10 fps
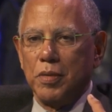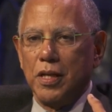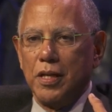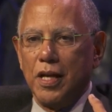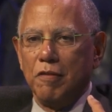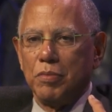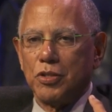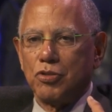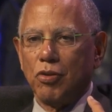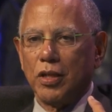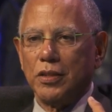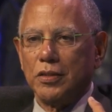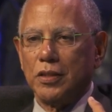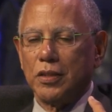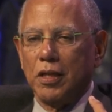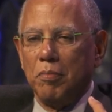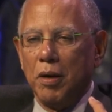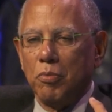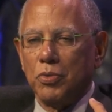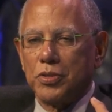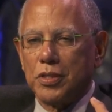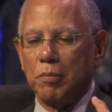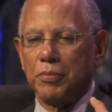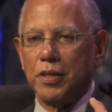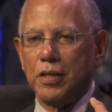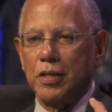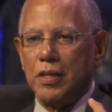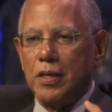And, and I've been struggling to come up with something,